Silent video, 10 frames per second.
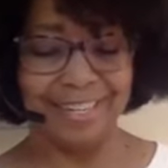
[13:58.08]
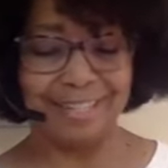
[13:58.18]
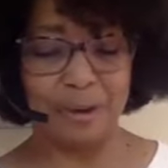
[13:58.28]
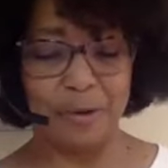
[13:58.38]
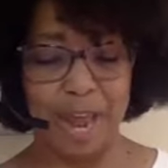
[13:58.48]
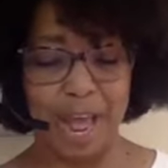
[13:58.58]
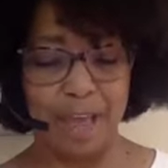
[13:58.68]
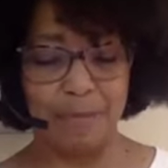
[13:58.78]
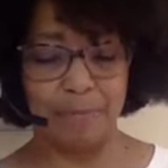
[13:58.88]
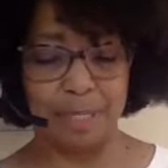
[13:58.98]
so,
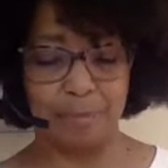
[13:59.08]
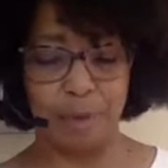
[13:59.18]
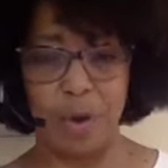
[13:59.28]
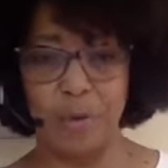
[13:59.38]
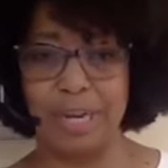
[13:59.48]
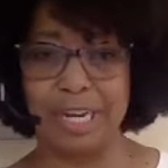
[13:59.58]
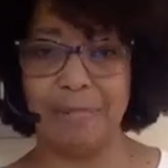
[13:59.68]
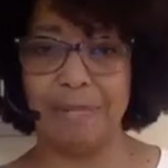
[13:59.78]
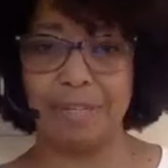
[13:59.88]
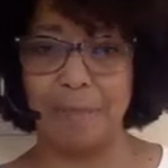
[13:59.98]
not Miss Bowen
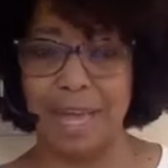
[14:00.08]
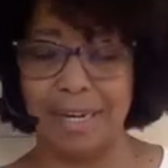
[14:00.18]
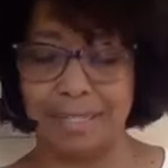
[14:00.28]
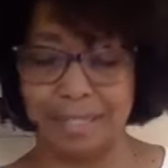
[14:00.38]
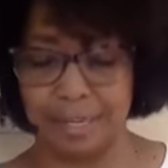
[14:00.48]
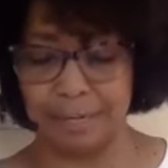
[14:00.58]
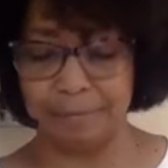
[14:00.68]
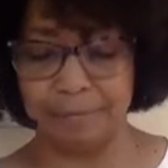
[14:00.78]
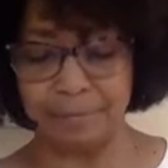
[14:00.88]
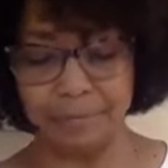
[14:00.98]
and Miss Madison,